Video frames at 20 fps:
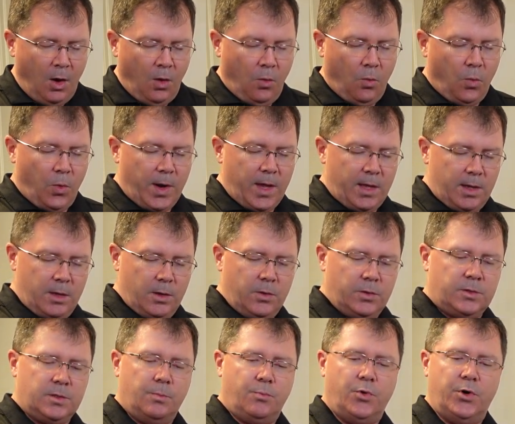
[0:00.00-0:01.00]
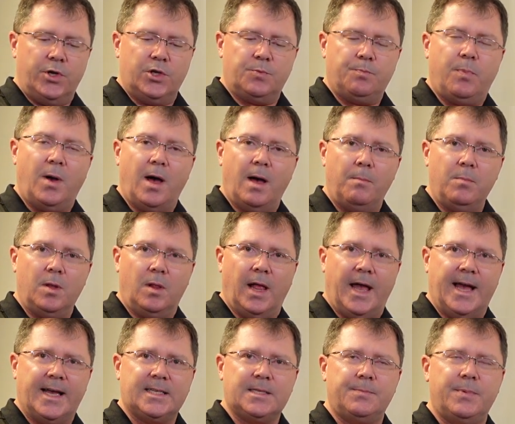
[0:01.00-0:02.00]
We use a British pub
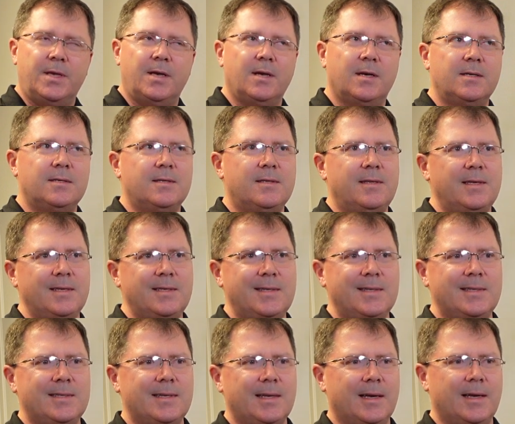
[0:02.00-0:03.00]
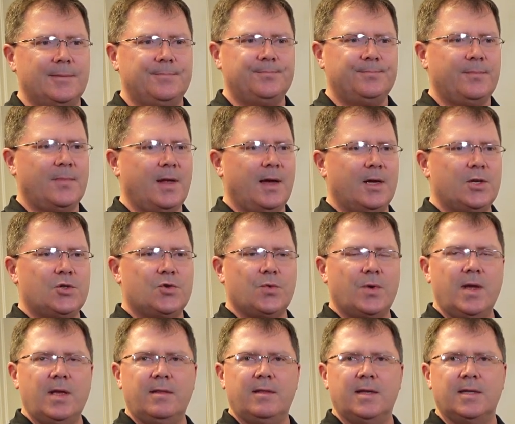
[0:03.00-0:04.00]
glass because this is a
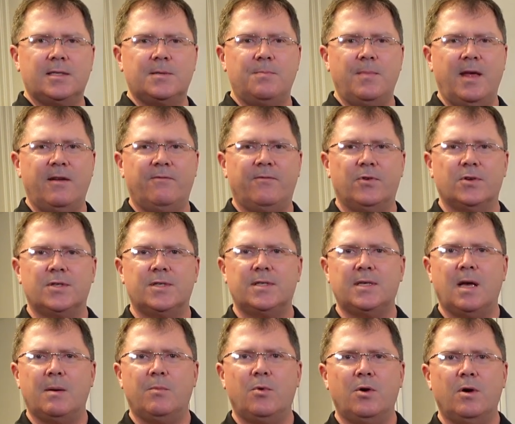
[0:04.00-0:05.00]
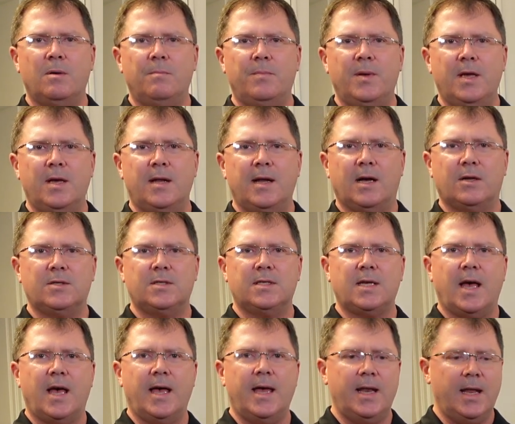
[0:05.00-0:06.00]
drink that's meant for summer and being
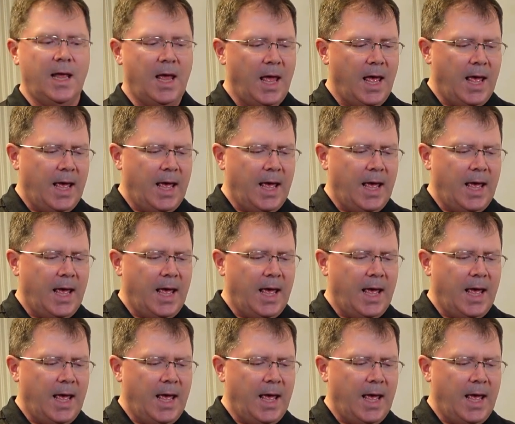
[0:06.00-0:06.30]
outside.